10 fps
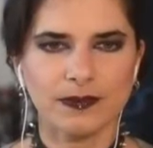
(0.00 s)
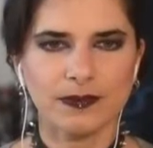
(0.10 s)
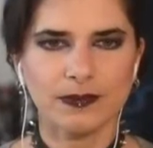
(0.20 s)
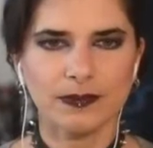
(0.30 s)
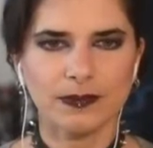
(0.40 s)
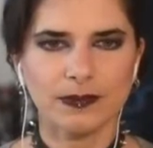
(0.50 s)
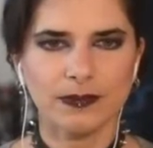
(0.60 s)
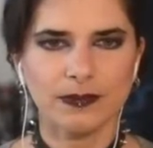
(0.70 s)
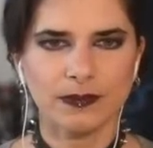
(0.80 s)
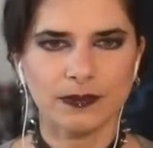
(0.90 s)

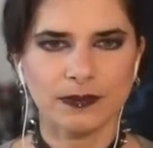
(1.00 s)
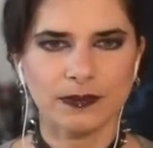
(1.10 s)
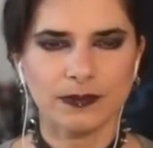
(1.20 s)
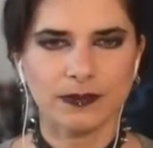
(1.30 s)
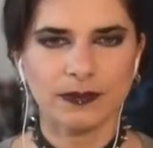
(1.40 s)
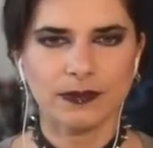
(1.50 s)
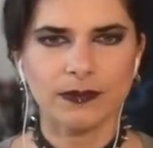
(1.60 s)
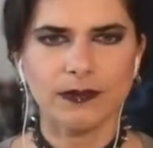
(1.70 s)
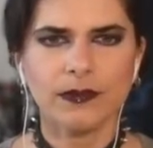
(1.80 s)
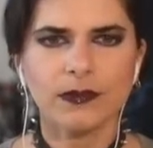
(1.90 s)

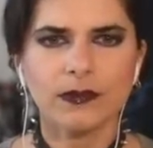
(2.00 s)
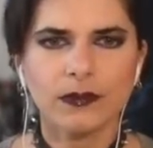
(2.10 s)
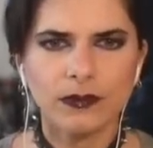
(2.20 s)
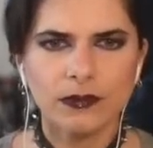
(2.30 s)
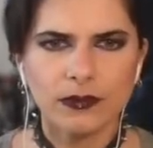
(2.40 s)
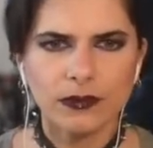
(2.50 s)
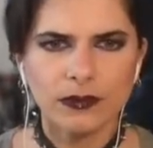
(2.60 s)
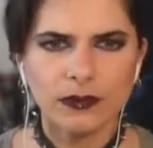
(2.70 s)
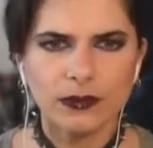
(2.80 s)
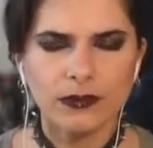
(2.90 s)

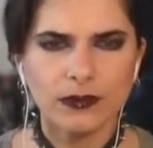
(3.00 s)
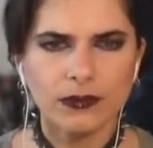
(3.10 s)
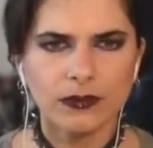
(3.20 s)
(silent)